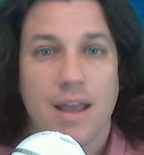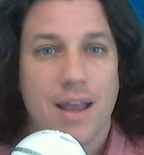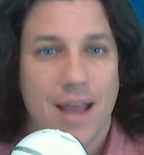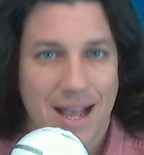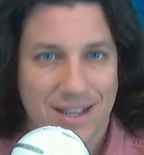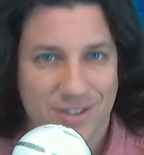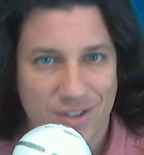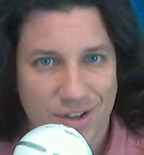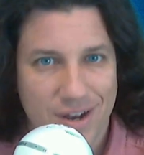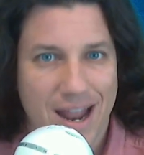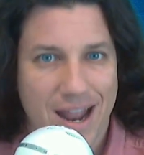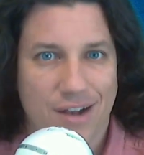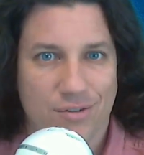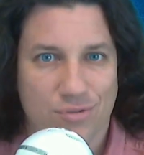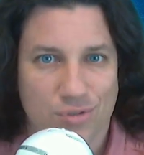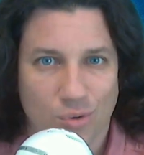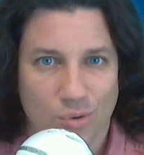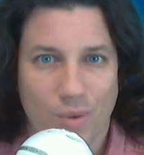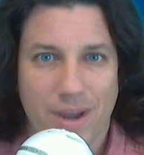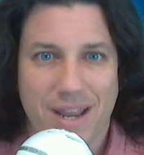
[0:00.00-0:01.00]
as a
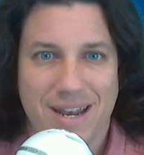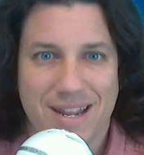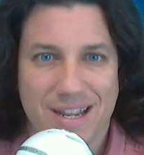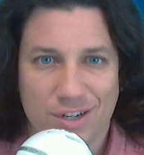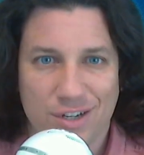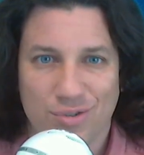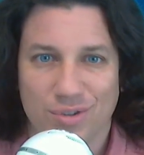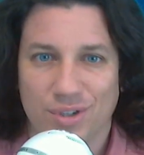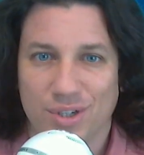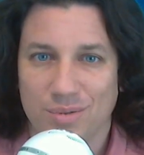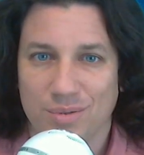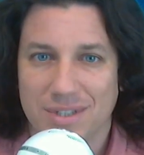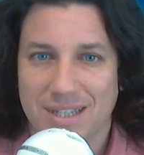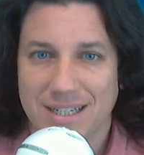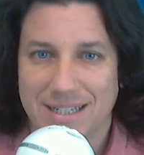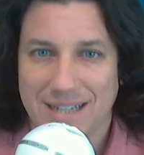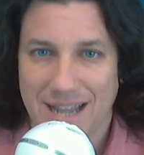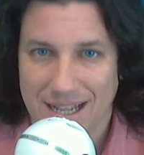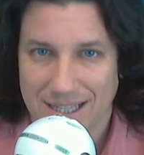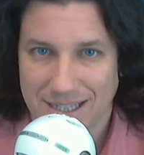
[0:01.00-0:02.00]
natural way to introduce the
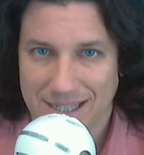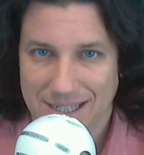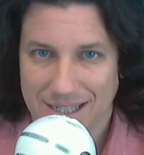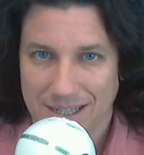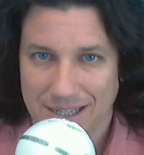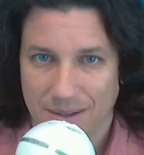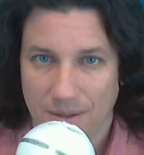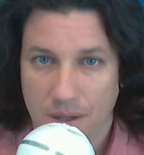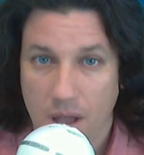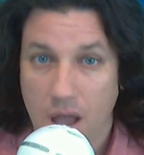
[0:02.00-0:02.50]
tense.